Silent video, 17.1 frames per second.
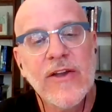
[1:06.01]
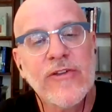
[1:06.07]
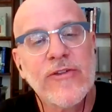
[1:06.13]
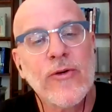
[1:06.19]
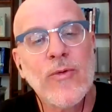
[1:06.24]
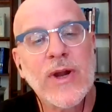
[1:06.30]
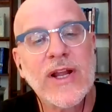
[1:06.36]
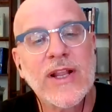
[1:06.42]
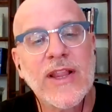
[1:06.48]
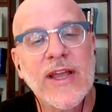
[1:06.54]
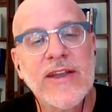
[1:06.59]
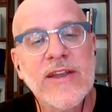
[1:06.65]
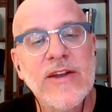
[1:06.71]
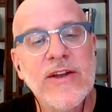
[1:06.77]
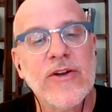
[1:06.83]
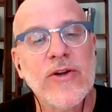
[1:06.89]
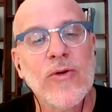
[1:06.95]
So what I'd
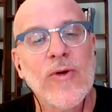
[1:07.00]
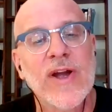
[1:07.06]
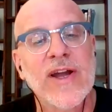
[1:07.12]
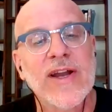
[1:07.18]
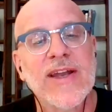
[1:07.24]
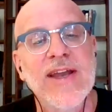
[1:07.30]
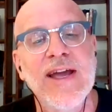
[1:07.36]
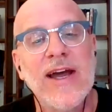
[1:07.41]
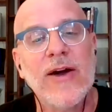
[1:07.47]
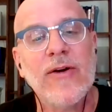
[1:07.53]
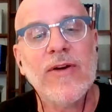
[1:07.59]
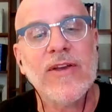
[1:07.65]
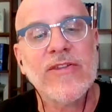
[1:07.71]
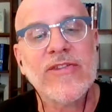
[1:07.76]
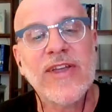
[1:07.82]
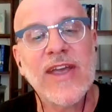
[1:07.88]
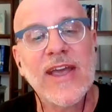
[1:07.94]
like you to do right now
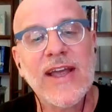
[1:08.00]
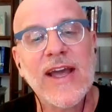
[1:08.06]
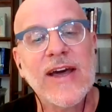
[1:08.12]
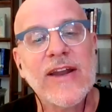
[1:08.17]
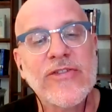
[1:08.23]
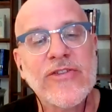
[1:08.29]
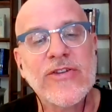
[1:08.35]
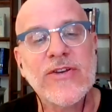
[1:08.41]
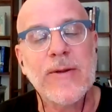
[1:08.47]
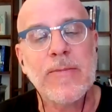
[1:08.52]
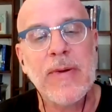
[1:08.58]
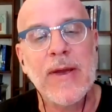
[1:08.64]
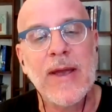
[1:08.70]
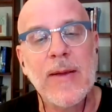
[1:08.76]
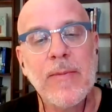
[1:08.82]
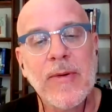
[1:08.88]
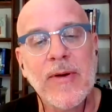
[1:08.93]
is take out a sheet of
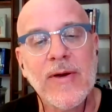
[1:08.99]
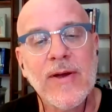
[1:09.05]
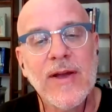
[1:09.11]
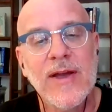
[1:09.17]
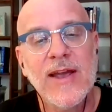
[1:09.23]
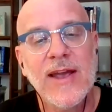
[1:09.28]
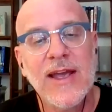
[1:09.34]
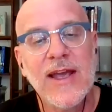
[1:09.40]
paper